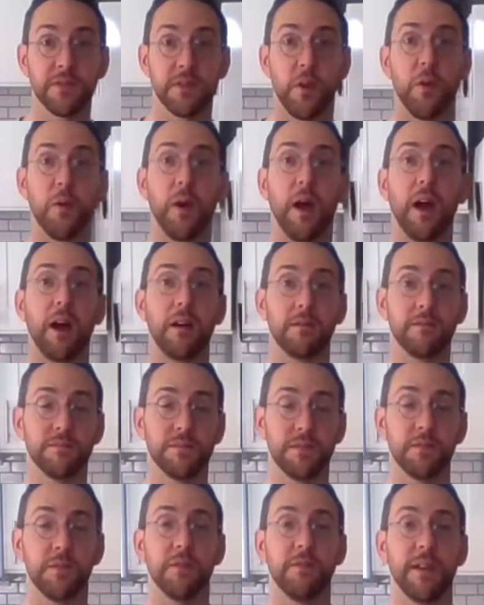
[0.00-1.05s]
so I'll
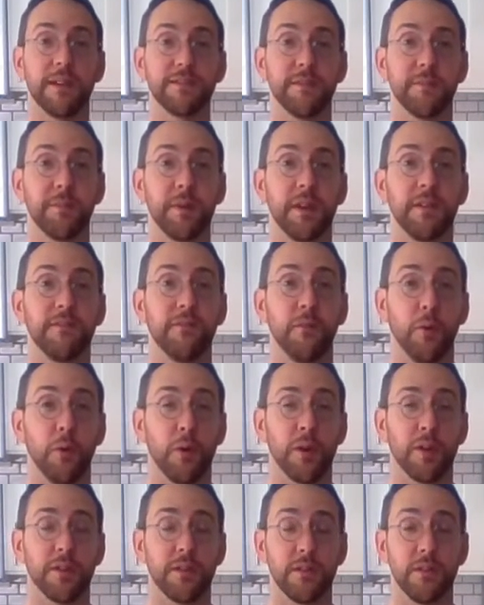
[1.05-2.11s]
do a recipe
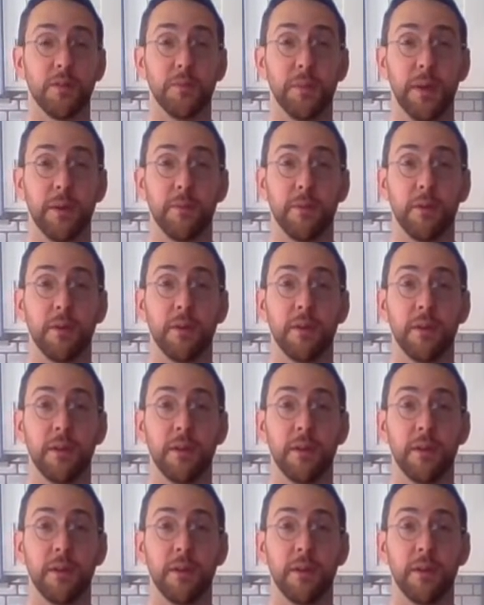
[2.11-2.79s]
for two people.